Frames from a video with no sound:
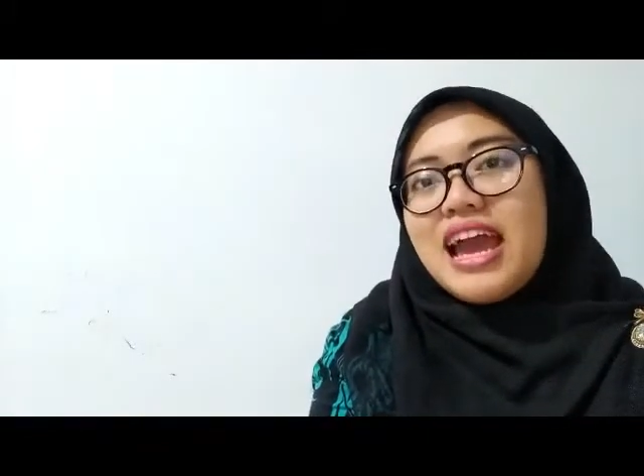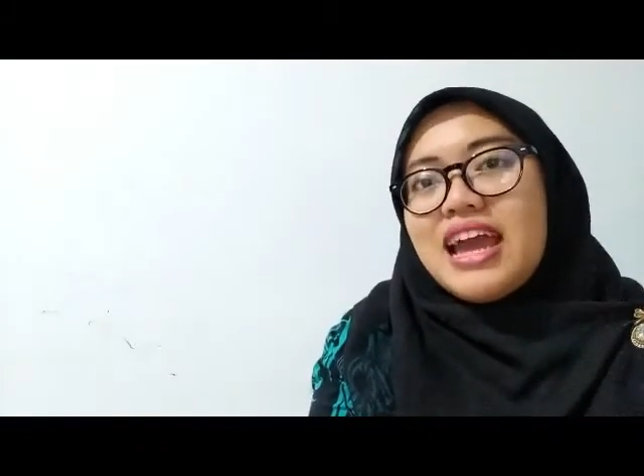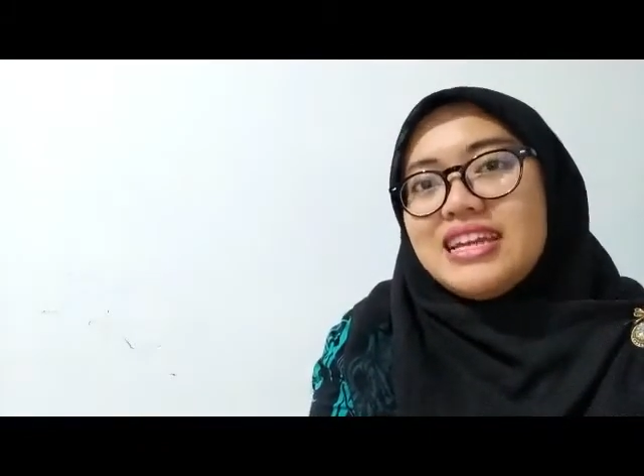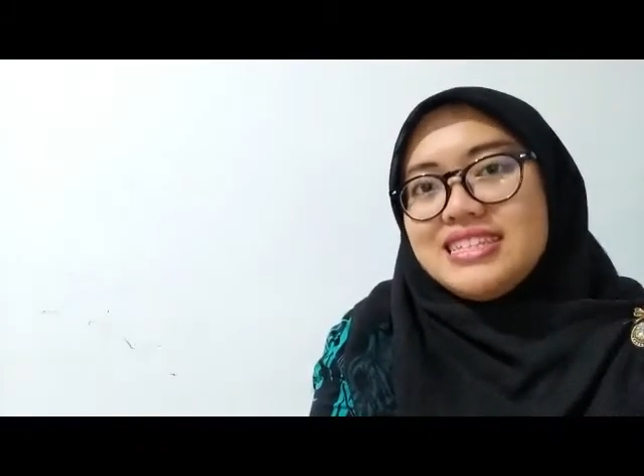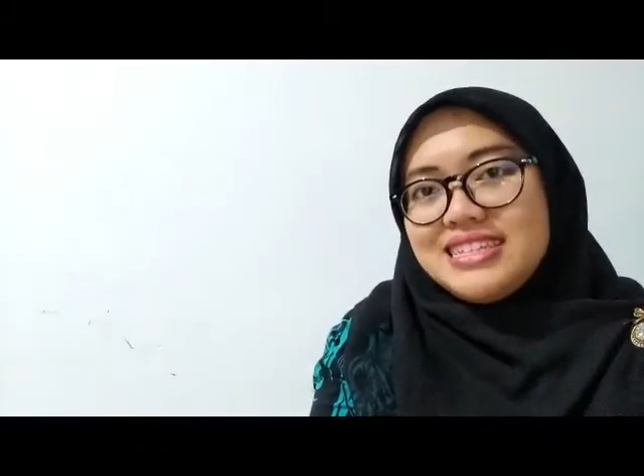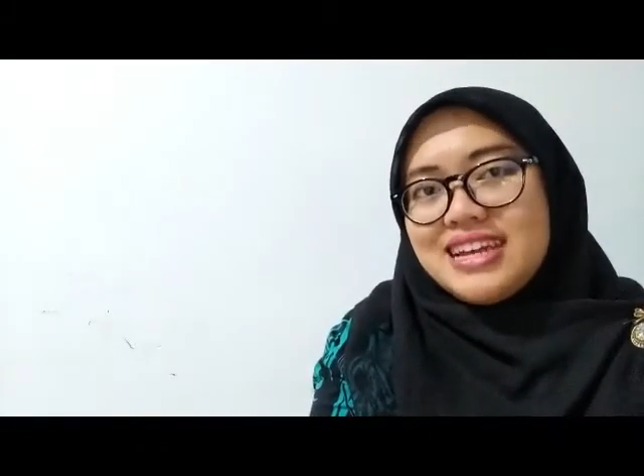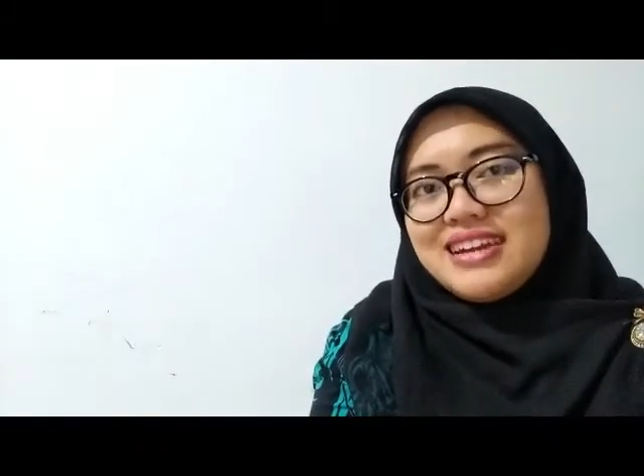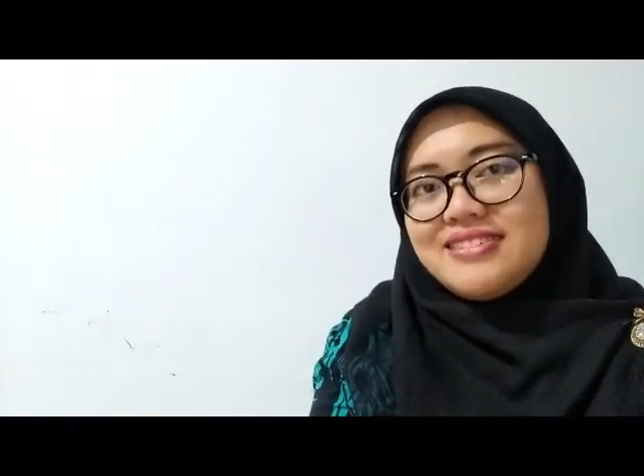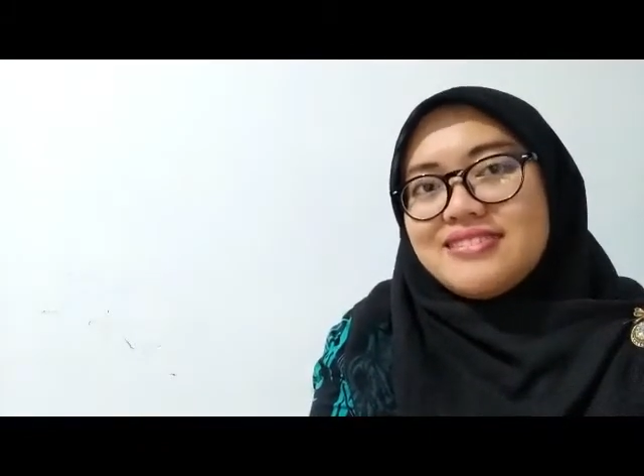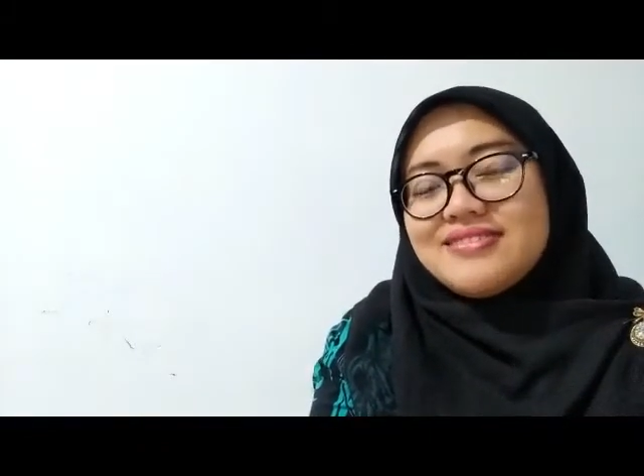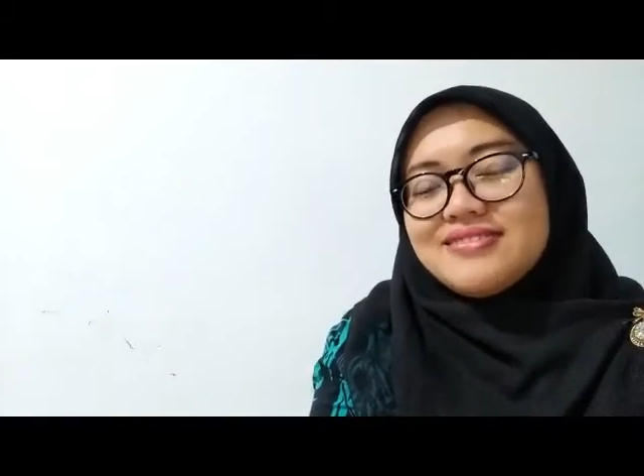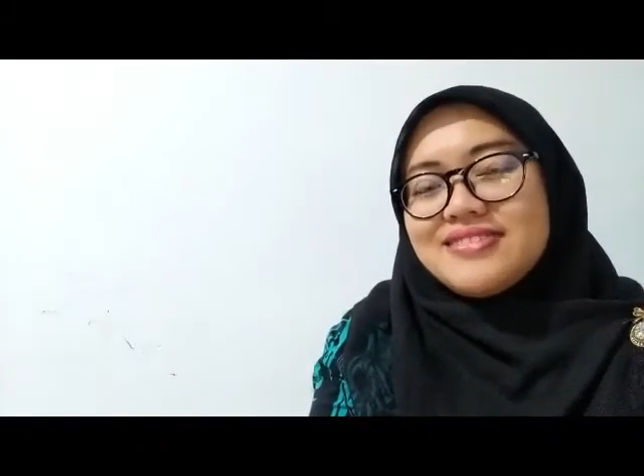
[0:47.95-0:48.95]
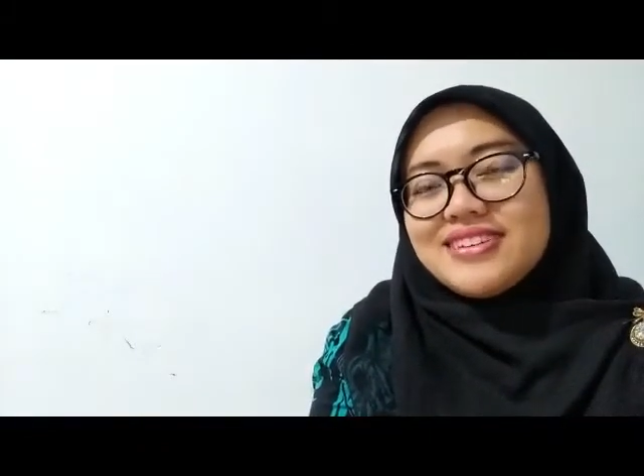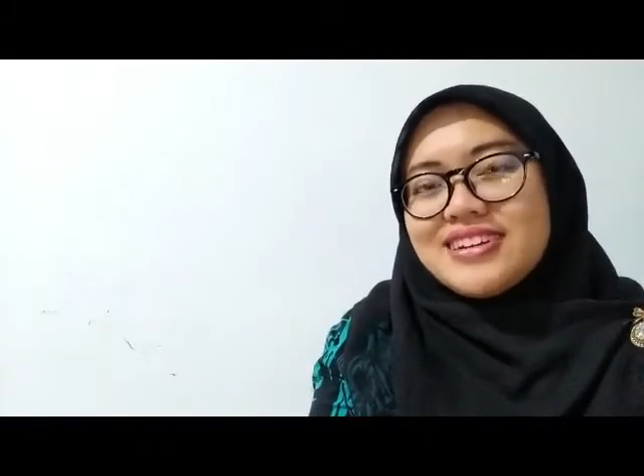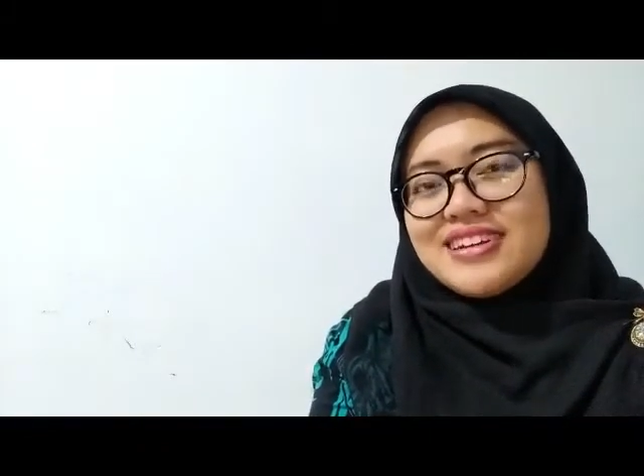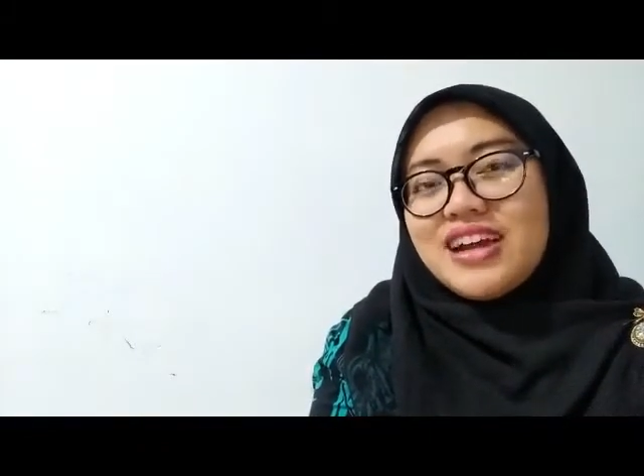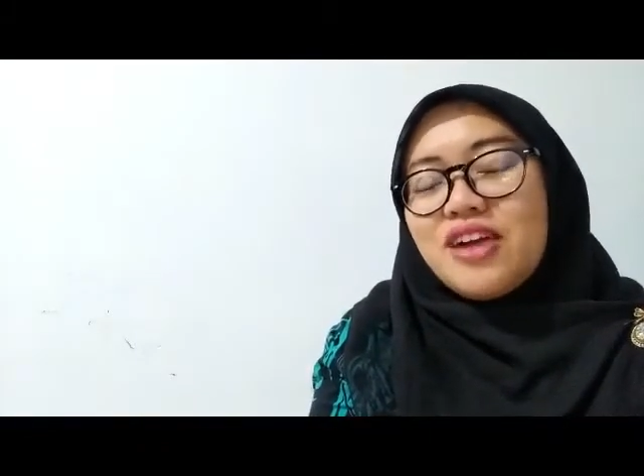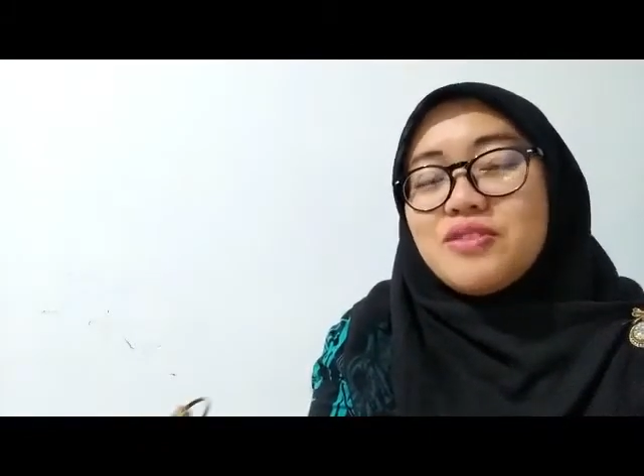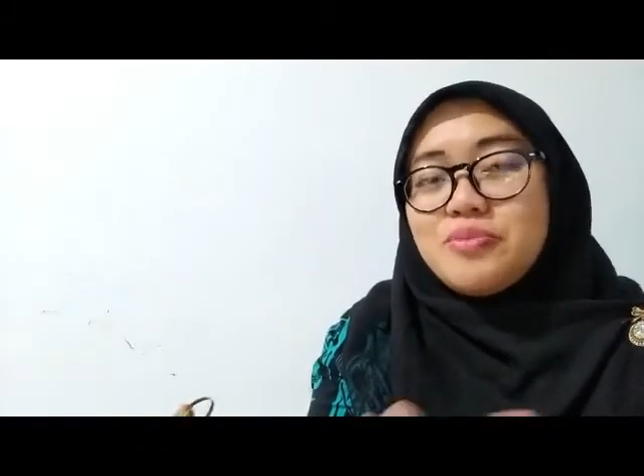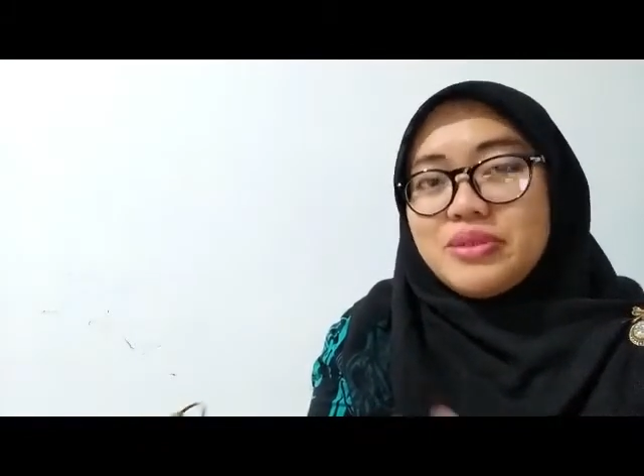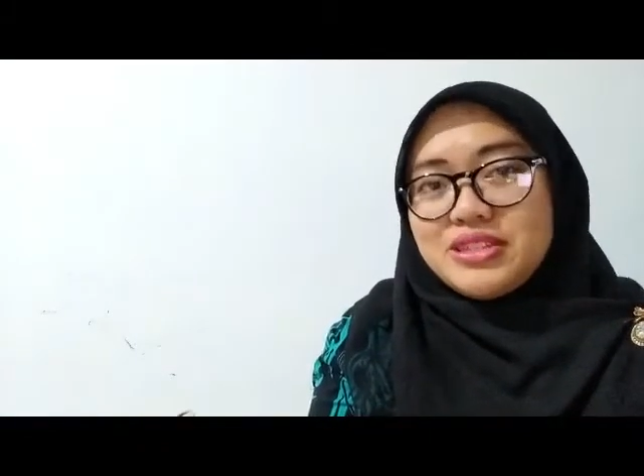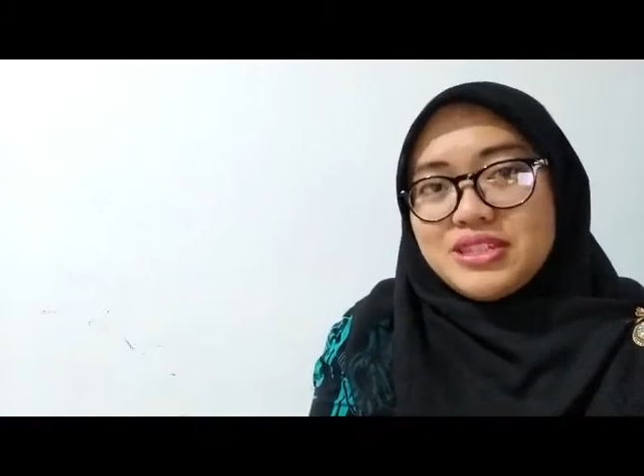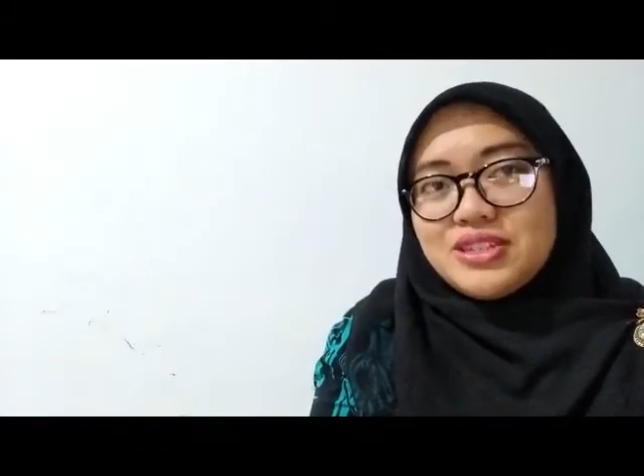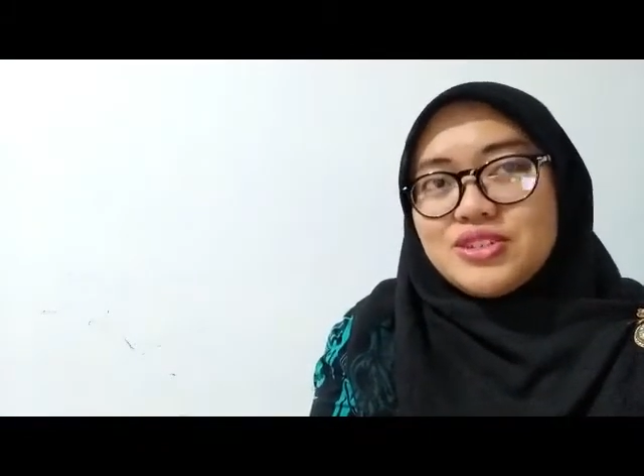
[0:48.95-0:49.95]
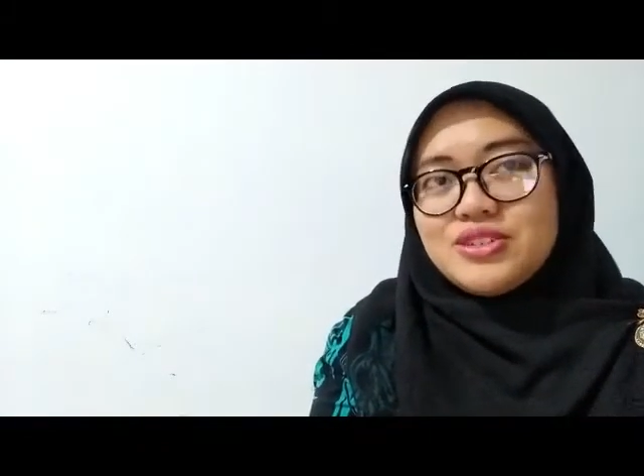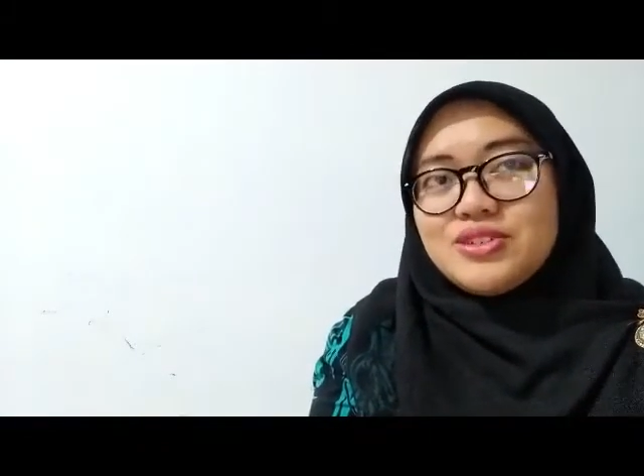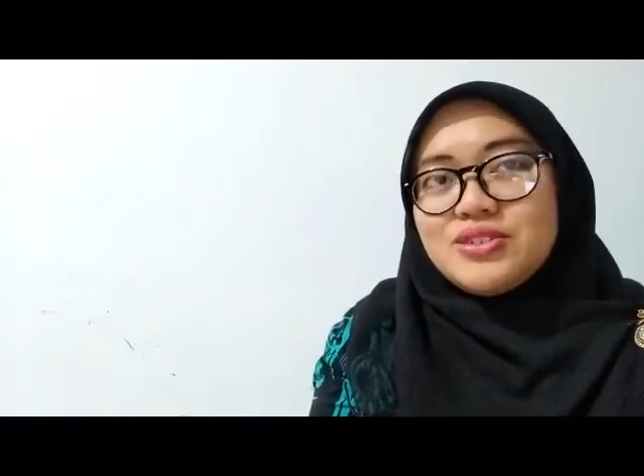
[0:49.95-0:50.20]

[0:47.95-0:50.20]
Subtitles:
idea of a passage?